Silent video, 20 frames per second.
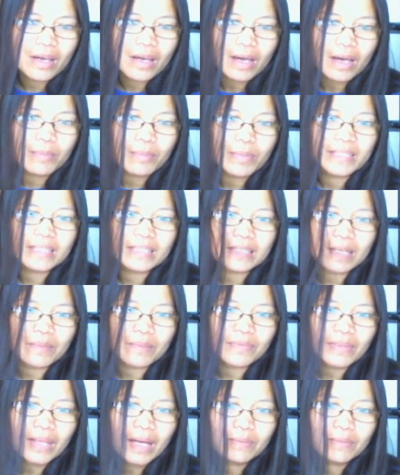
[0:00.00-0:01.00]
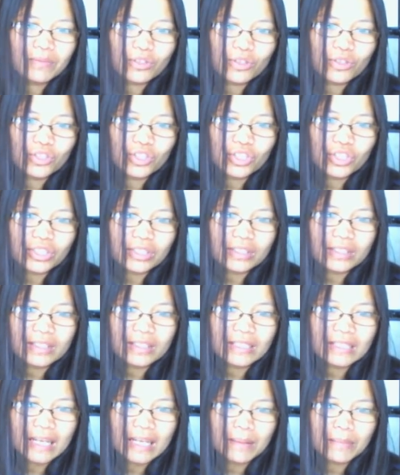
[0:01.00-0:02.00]
Even sometimes you share the
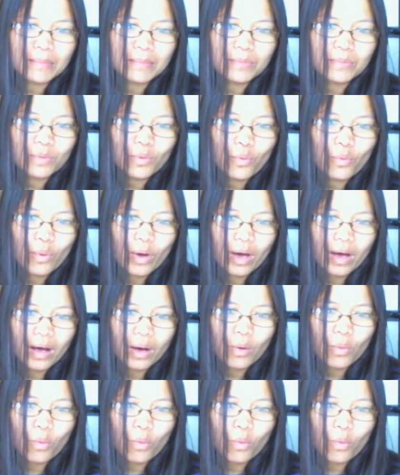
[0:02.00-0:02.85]
same wall.